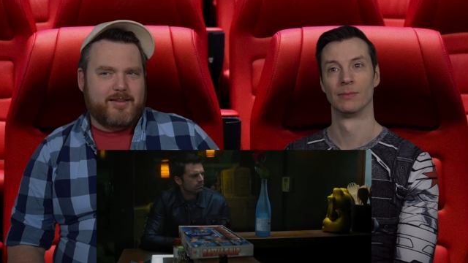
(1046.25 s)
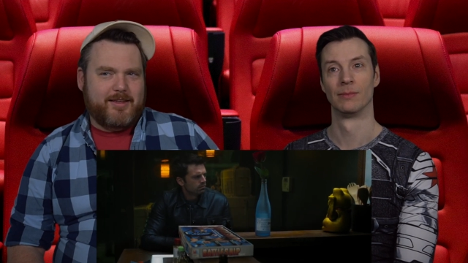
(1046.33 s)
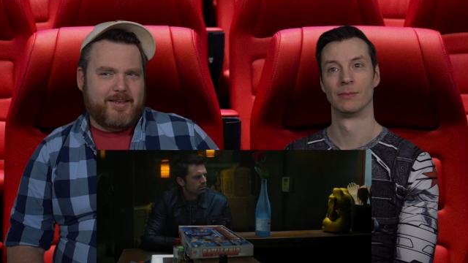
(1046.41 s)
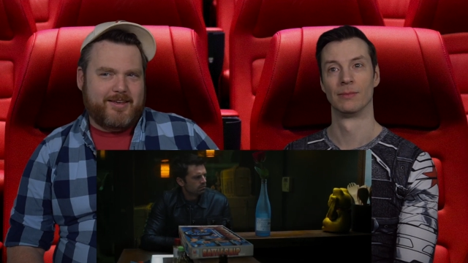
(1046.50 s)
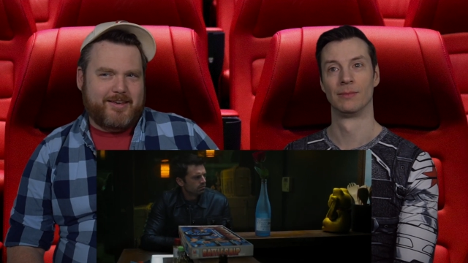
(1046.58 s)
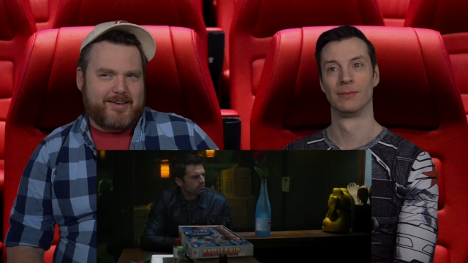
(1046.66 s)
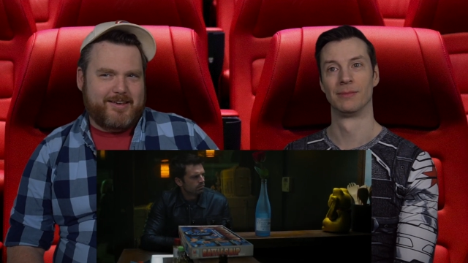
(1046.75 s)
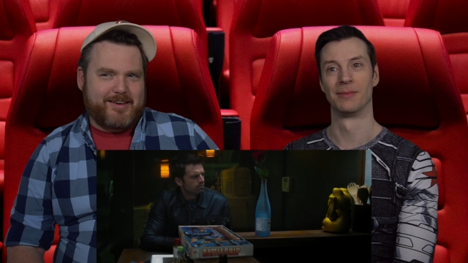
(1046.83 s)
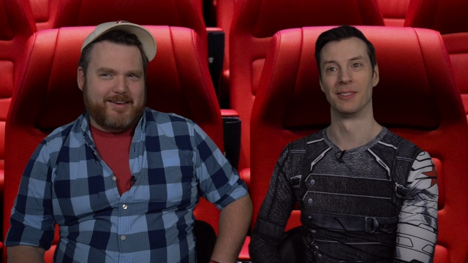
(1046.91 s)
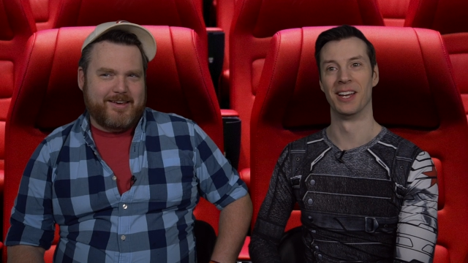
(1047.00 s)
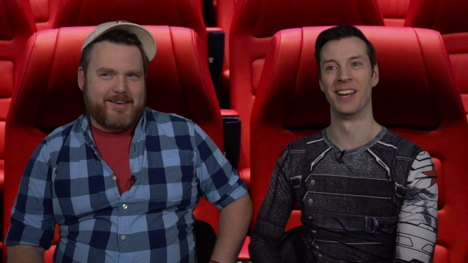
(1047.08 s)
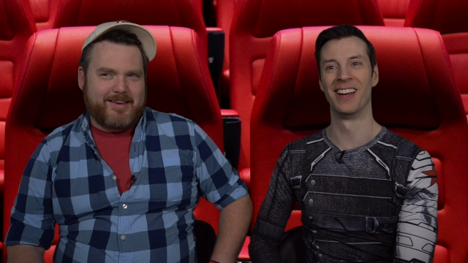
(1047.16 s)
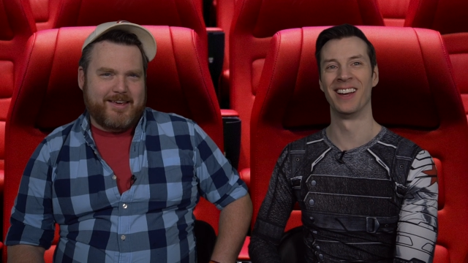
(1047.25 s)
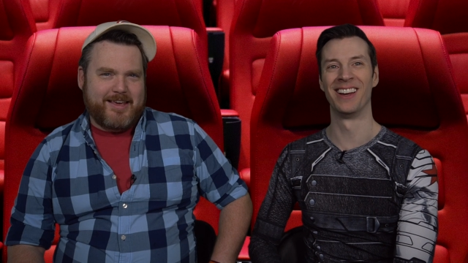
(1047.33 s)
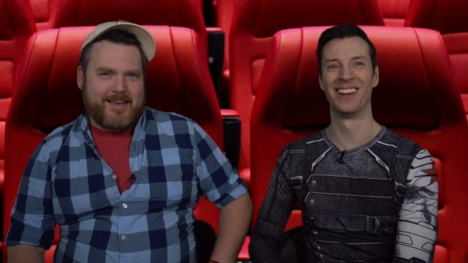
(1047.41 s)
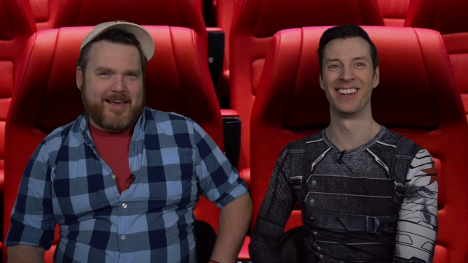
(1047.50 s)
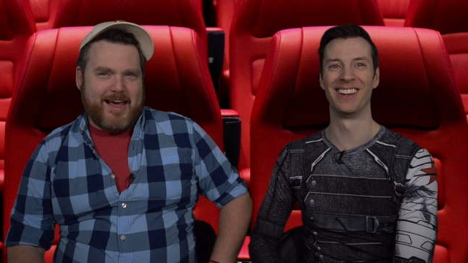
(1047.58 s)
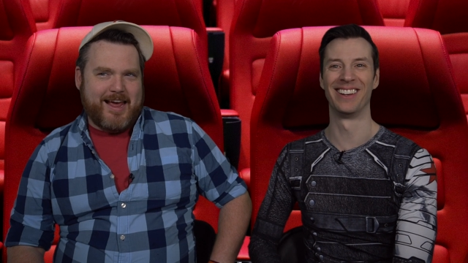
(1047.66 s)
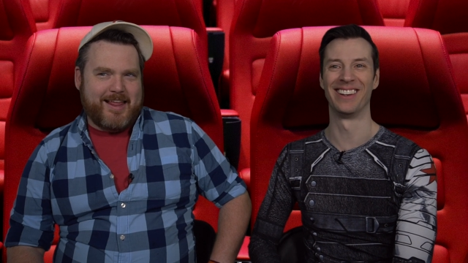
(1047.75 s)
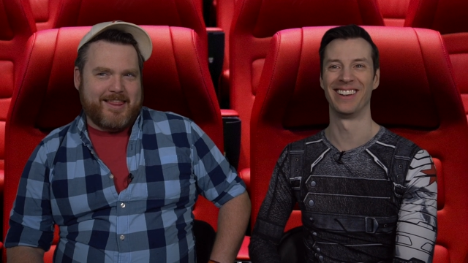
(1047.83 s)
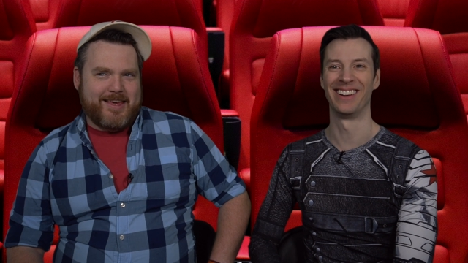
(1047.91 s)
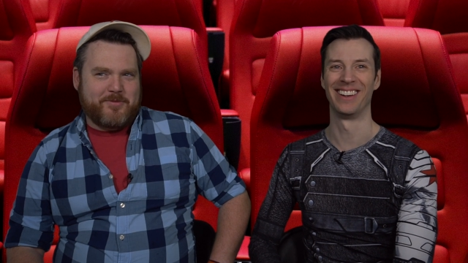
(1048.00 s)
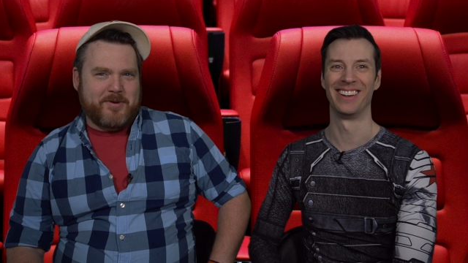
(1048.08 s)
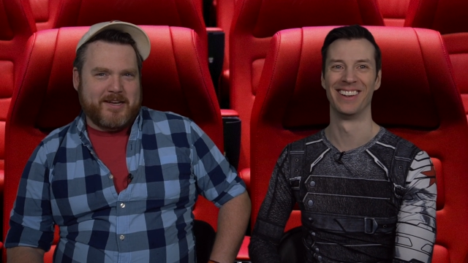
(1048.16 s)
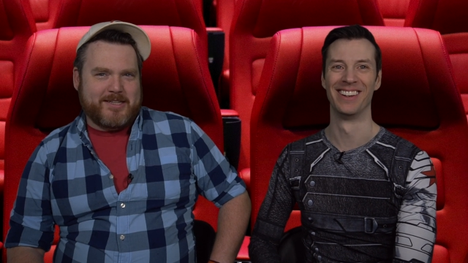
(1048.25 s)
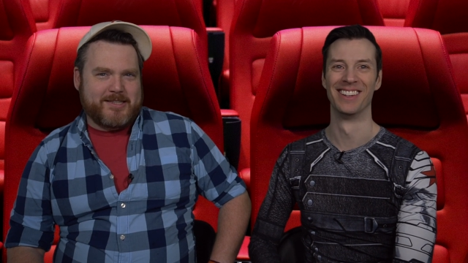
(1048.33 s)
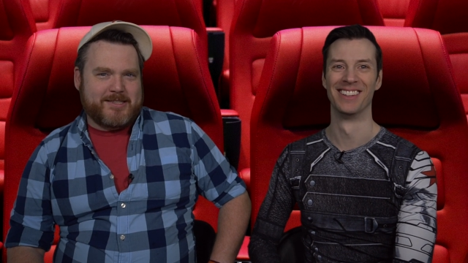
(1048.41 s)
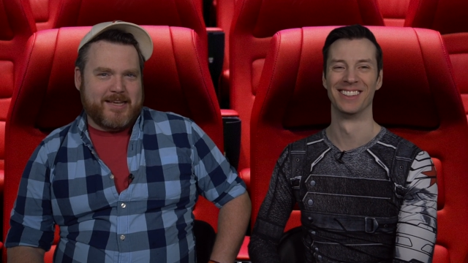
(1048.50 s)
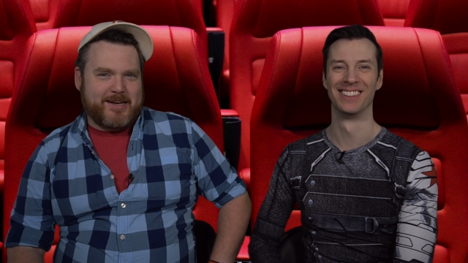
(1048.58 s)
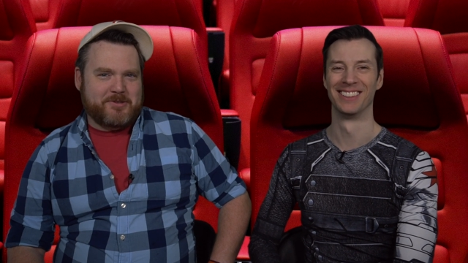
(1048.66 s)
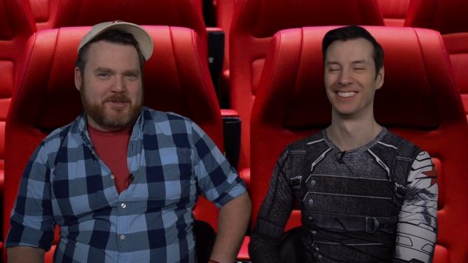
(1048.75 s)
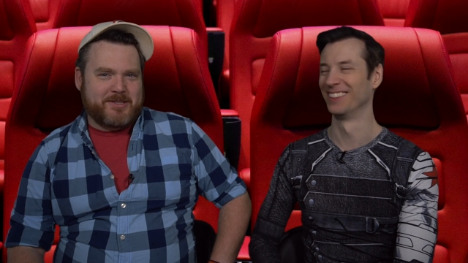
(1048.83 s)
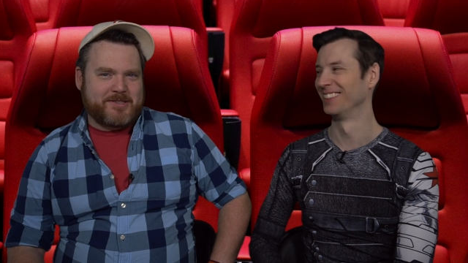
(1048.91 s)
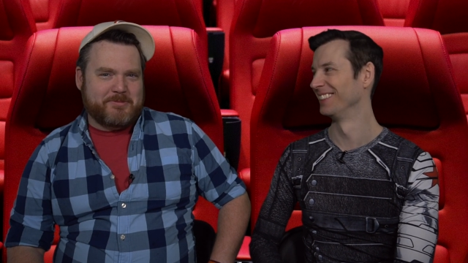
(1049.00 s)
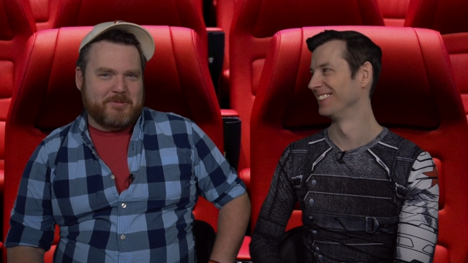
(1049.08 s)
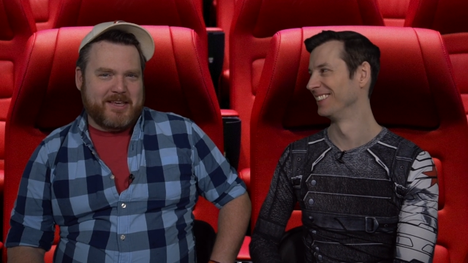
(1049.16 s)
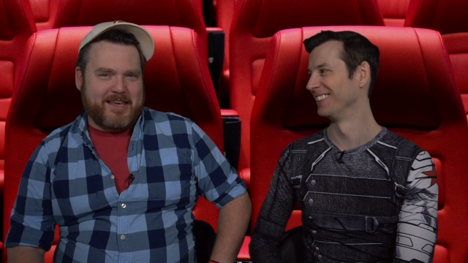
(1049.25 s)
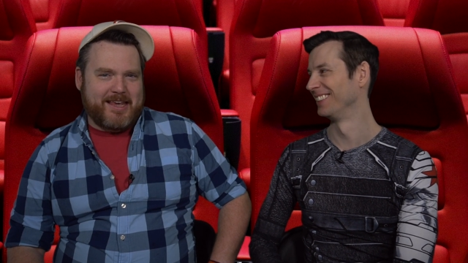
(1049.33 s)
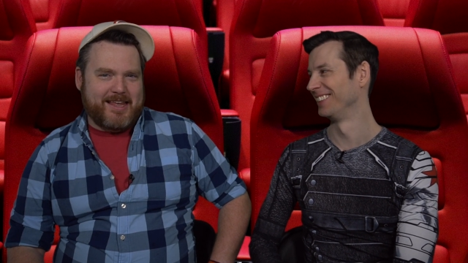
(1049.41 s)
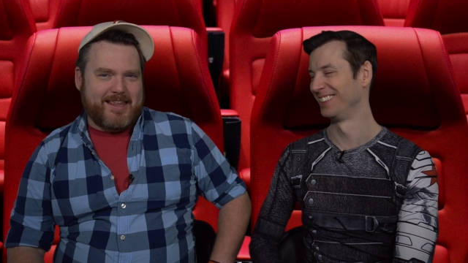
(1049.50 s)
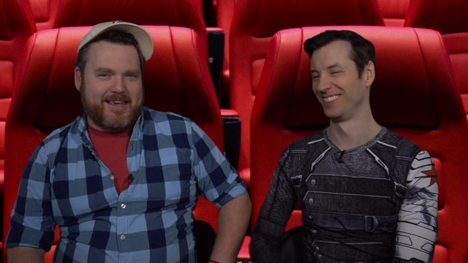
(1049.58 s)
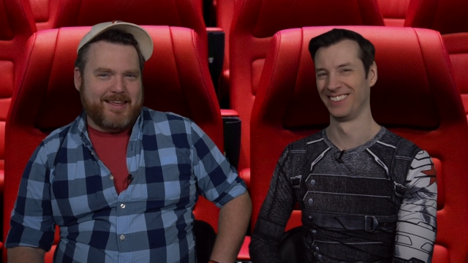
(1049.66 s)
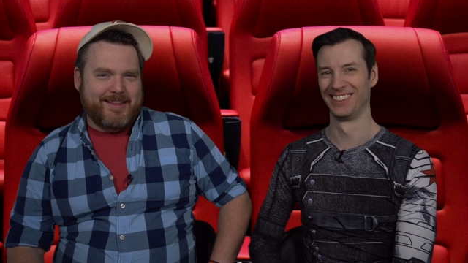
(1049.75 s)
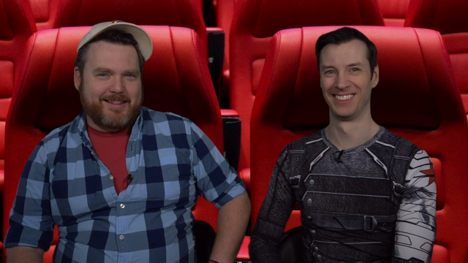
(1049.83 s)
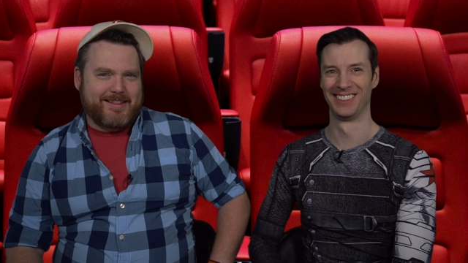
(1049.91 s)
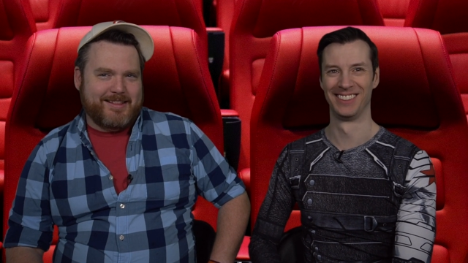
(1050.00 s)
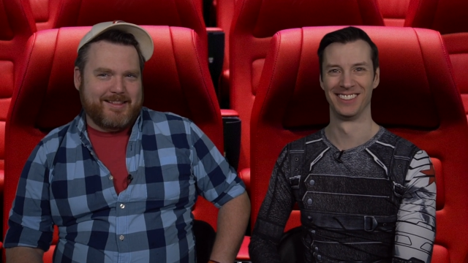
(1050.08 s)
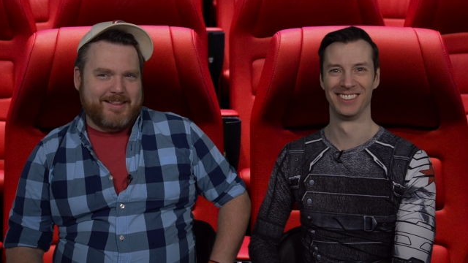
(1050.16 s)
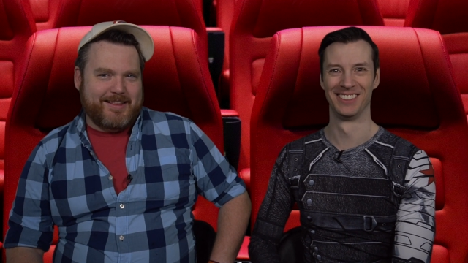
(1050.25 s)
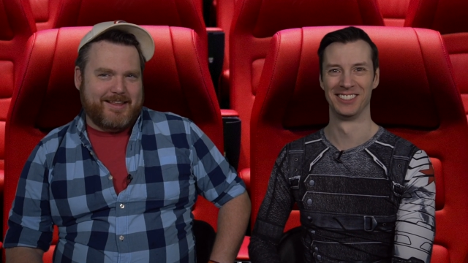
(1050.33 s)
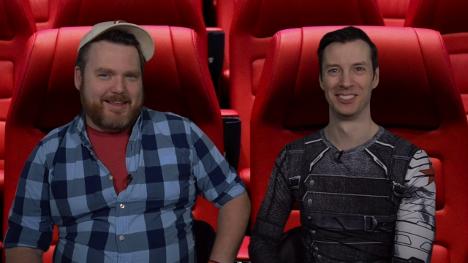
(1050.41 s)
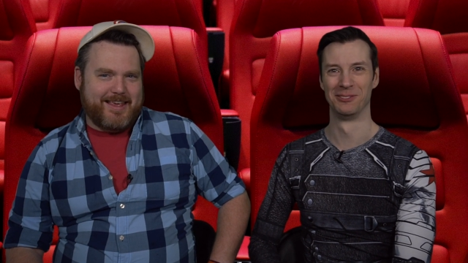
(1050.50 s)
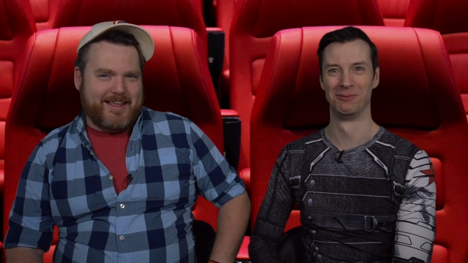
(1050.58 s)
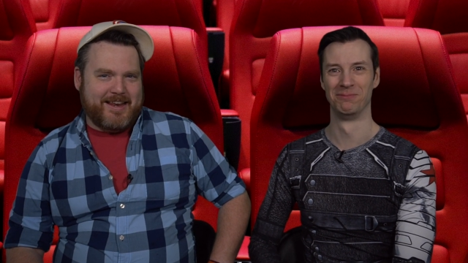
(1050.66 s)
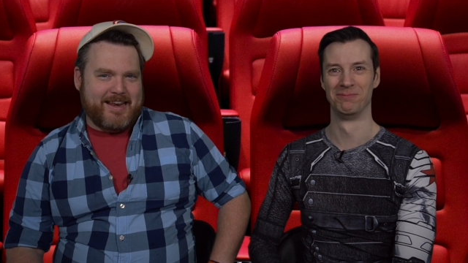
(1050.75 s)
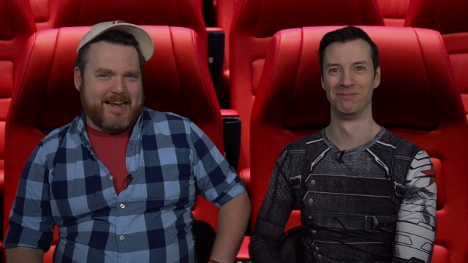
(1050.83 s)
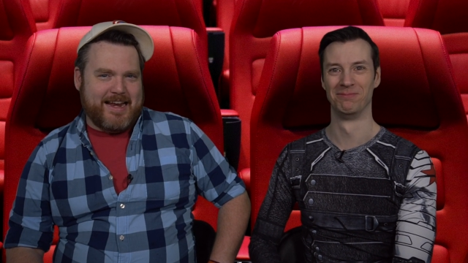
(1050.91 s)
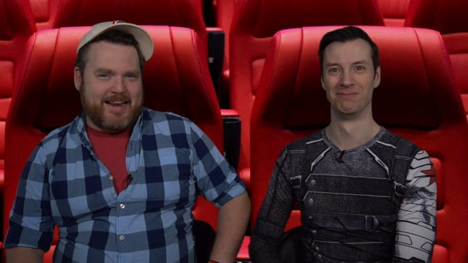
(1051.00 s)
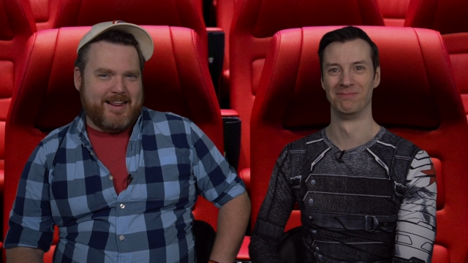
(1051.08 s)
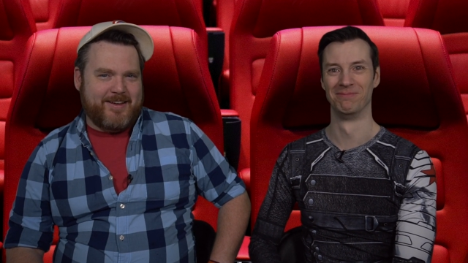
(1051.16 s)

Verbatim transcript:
Speaker 1: Hey, I that winter soldier, it's me kitty. Get in that